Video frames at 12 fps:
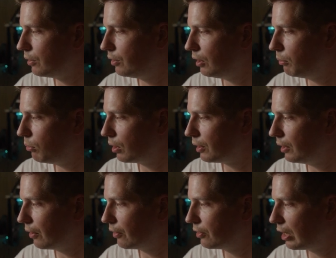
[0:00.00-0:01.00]
Tim walking
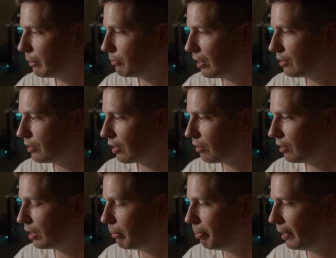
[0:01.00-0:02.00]
down the steps. That's
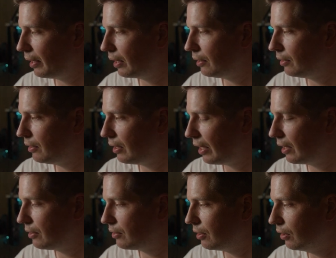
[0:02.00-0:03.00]
technically a pan
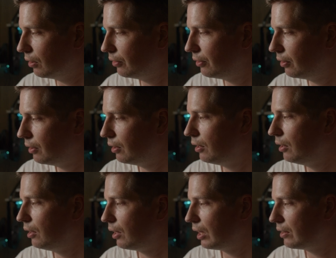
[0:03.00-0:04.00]
and tilt
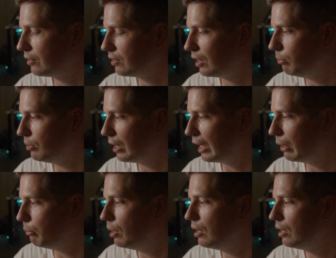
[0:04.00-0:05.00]
at the same
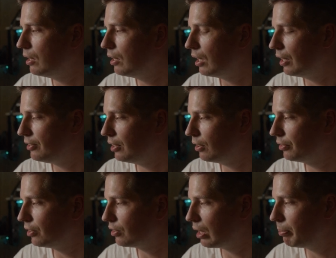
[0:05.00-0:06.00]
time. A
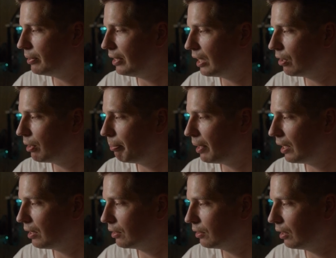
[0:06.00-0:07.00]
tilt is up and down, a
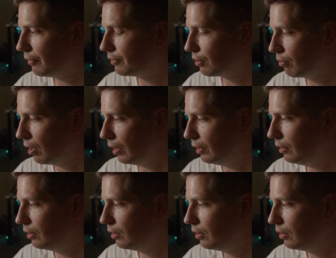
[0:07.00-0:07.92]
pan is left to right.